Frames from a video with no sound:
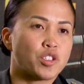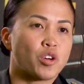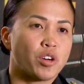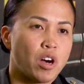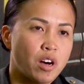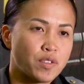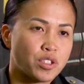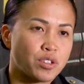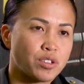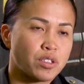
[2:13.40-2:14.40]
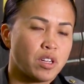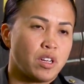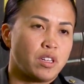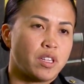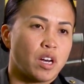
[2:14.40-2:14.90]
certain officers
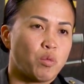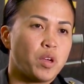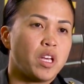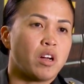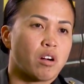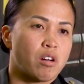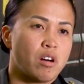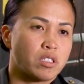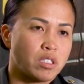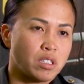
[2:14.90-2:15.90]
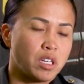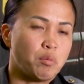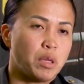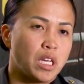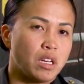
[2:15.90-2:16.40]
that we are constantly
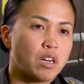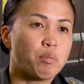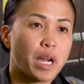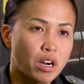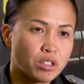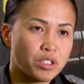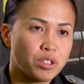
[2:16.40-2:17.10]
being compared